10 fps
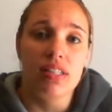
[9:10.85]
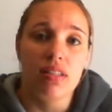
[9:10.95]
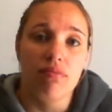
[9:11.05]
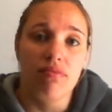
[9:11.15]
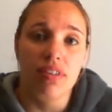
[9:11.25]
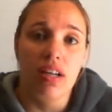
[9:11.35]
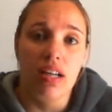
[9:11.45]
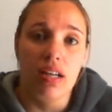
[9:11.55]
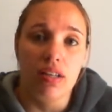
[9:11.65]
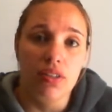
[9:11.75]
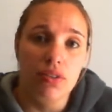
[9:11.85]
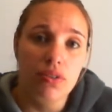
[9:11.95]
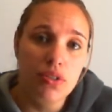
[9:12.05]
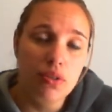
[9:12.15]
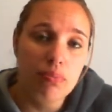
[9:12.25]
some
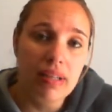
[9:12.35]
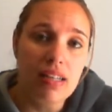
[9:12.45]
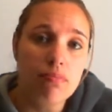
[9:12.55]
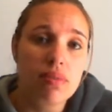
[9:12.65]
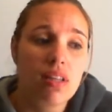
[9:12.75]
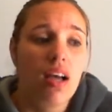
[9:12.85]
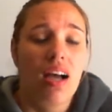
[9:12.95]
YouTube clips.